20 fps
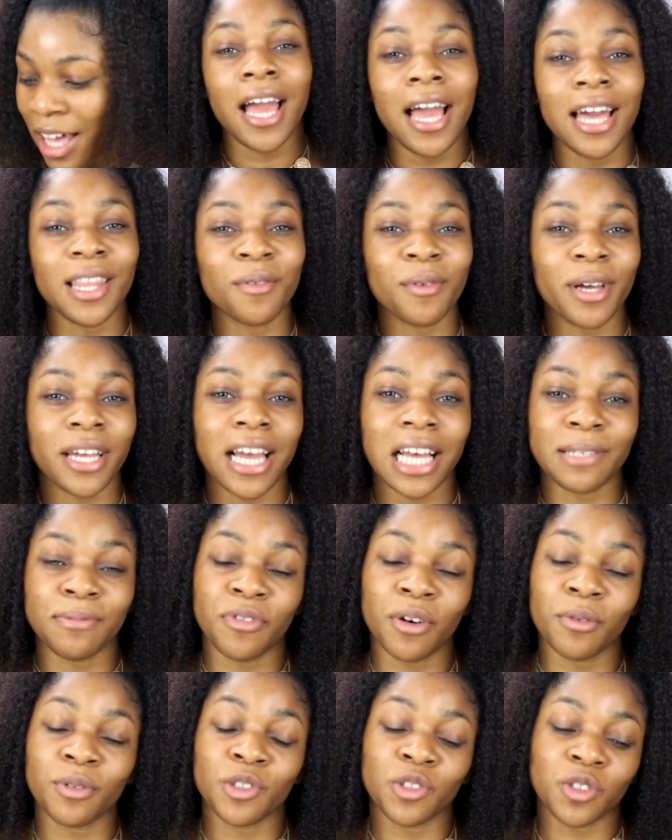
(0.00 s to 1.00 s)
Anyway guys,
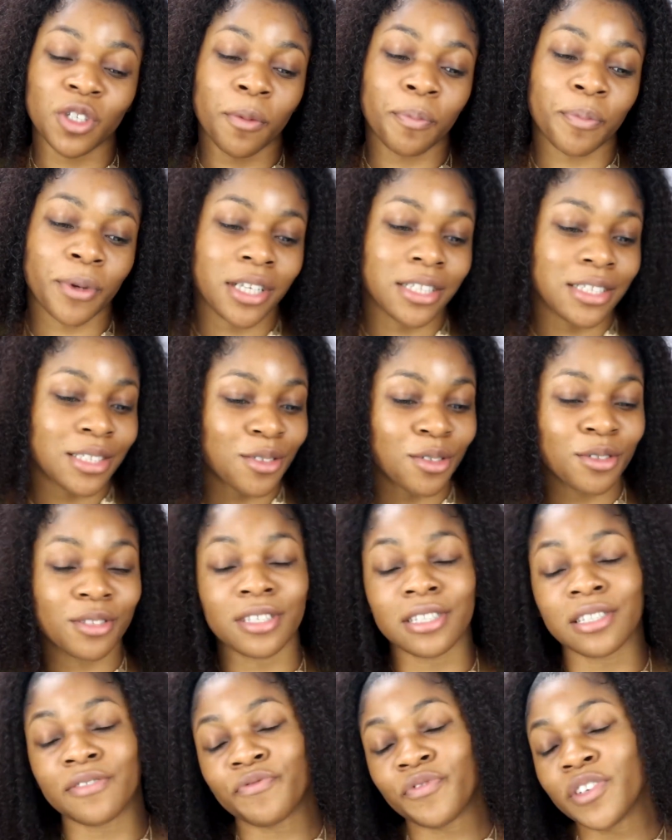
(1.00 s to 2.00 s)
before we jump into
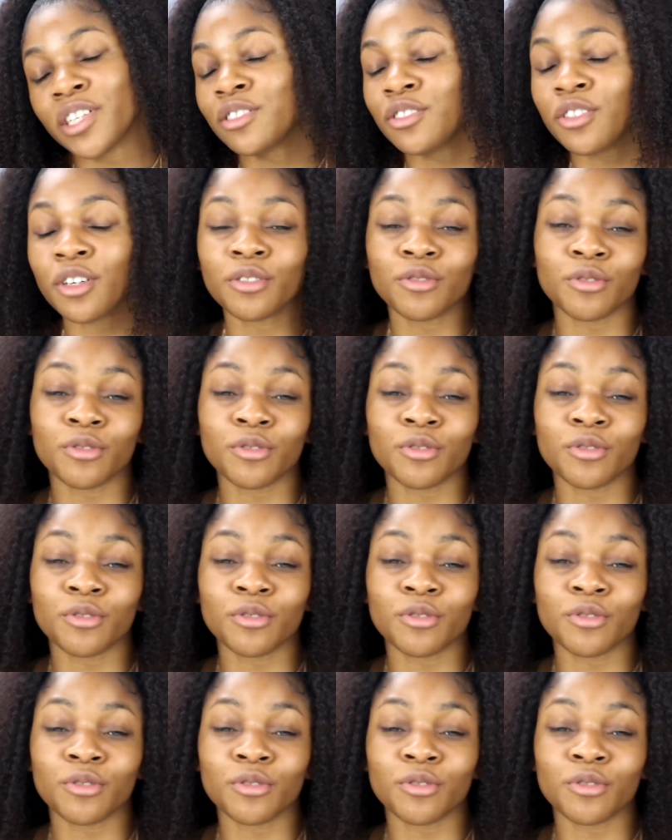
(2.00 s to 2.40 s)
this video,